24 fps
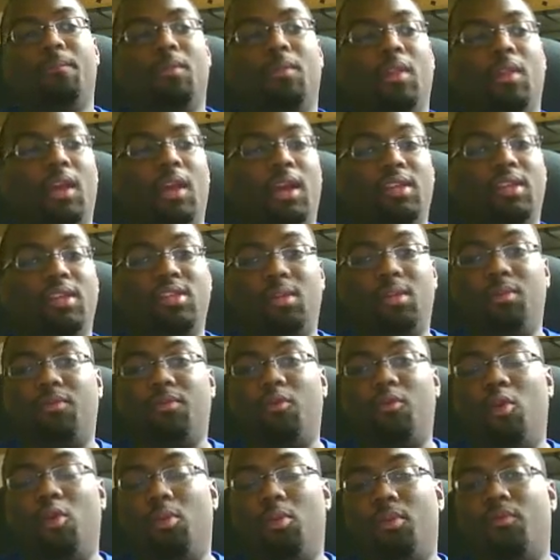Like I said
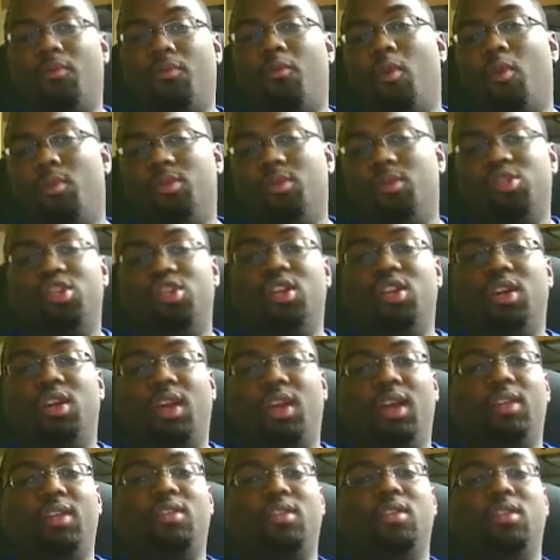before Machida
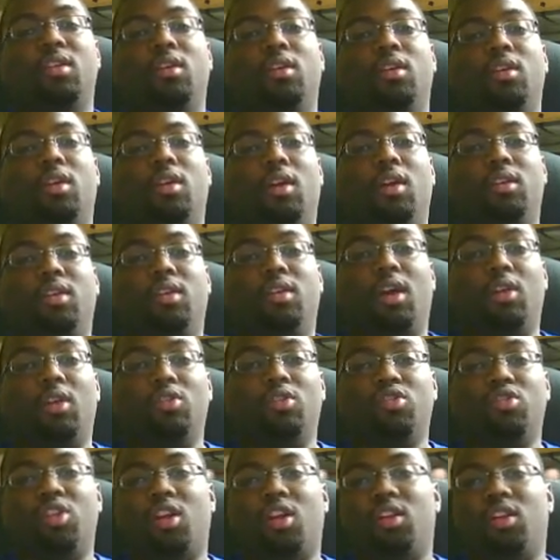gets a
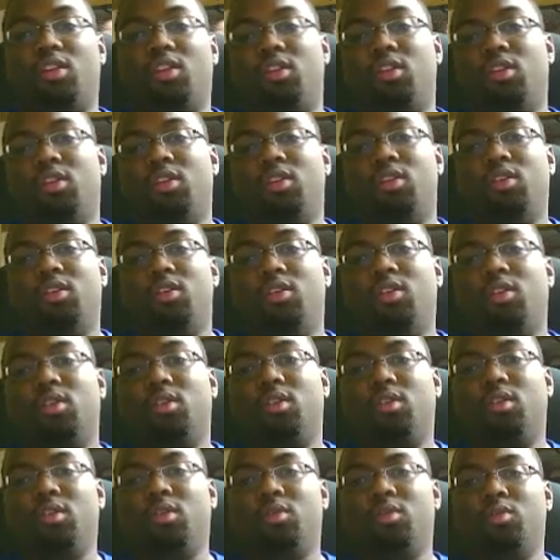title shot.
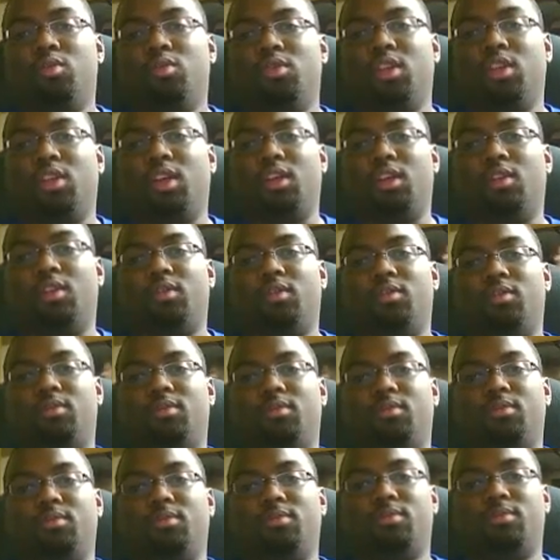Oh, who's that?
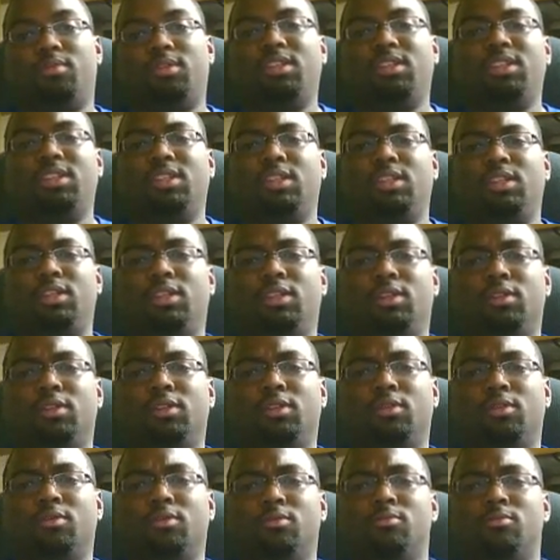Get out of
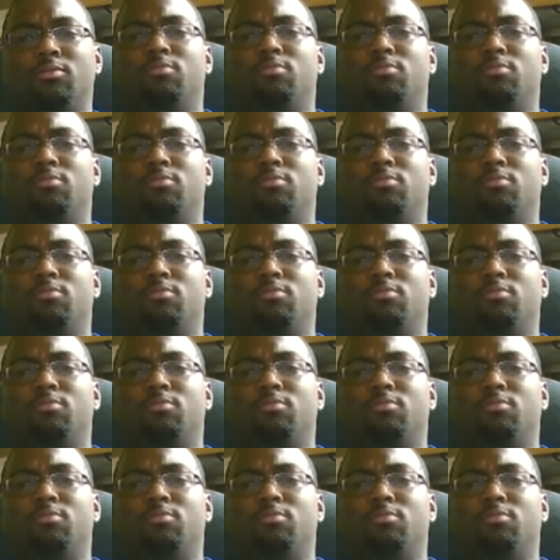here.